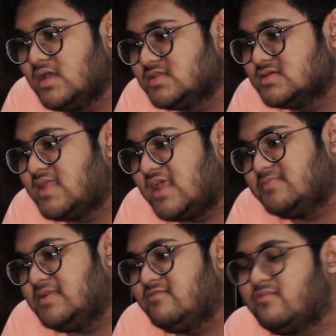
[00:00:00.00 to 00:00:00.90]
So
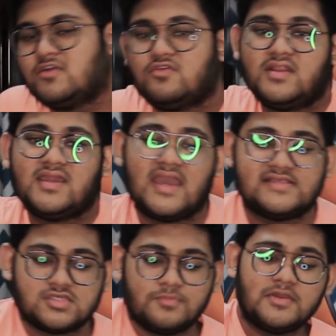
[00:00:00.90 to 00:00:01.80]
that's been it for today,
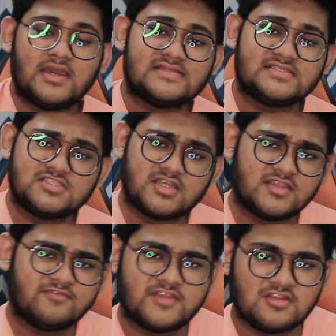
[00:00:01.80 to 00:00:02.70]
guys. Hope you guys
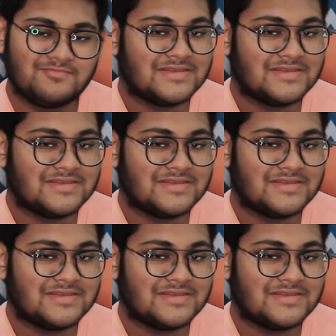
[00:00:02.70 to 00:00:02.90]
enjoyed the video.